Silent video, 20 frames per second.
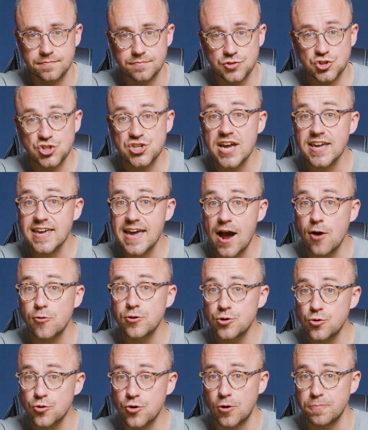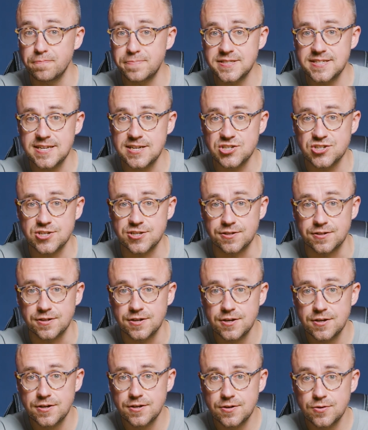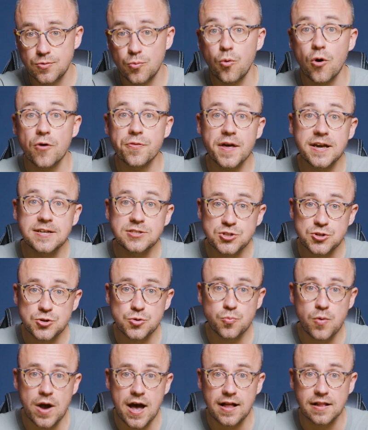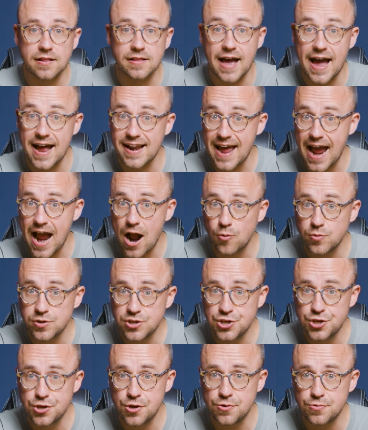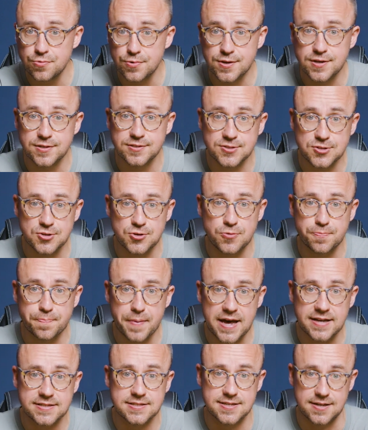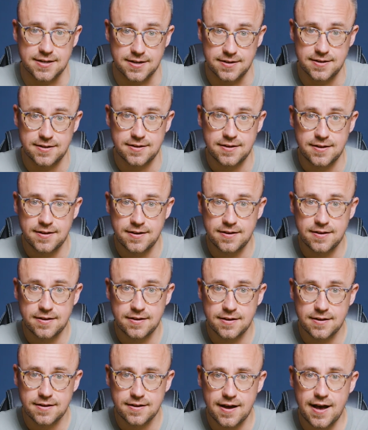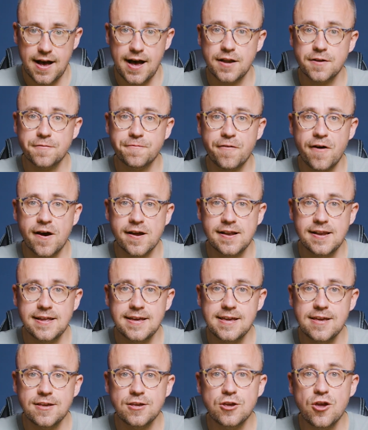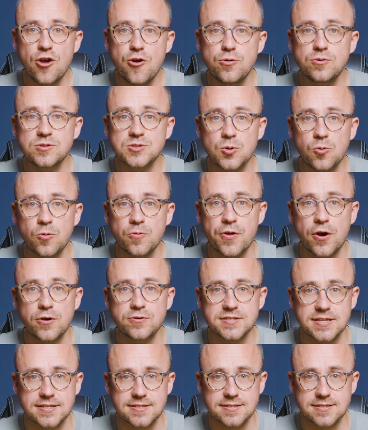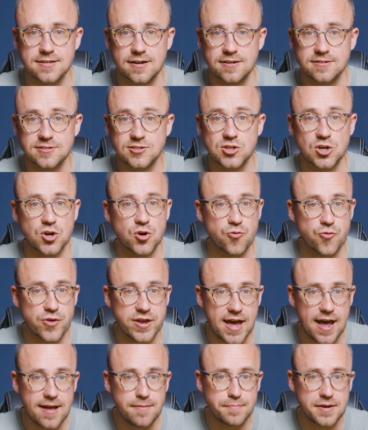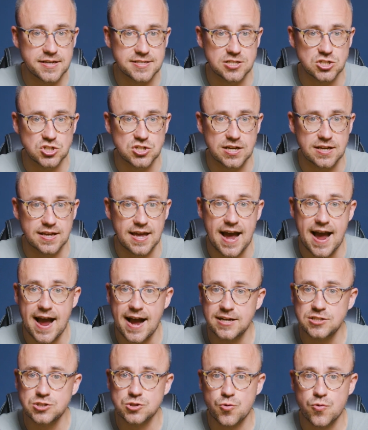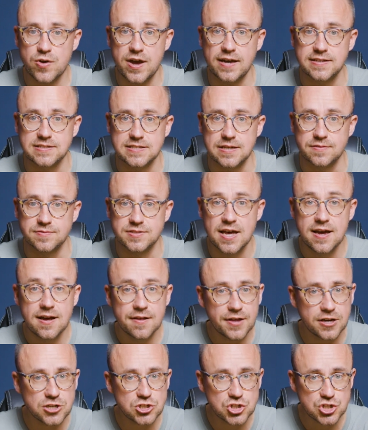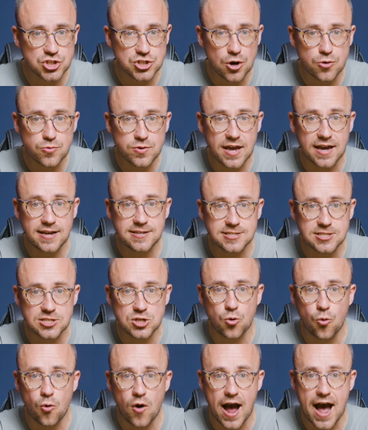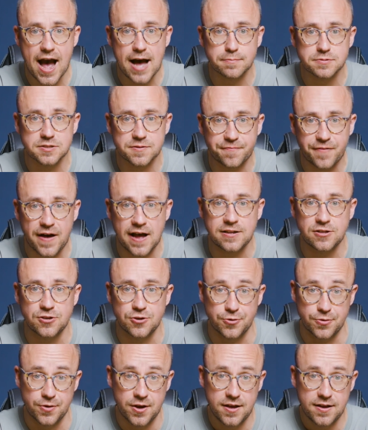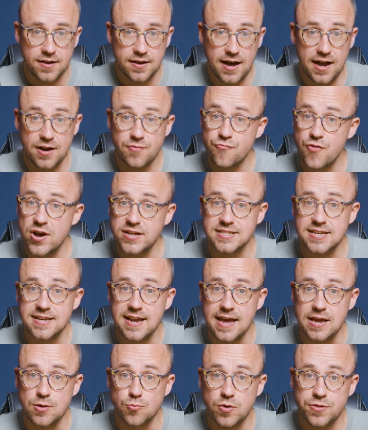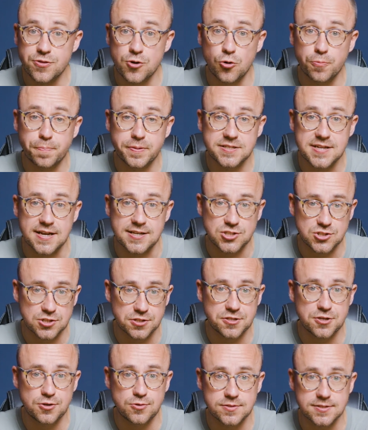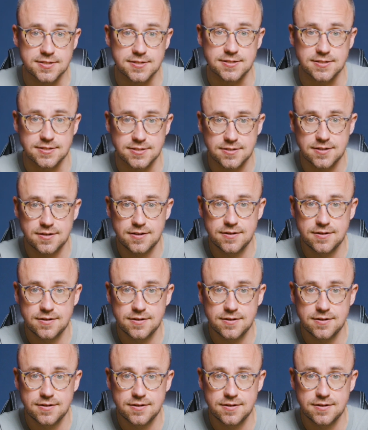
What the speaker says: Check out your competition, what they do well, and how you could do better. And finally, use all those insights to create messaging and creatives that showcase your app's value and resonate with your potential users.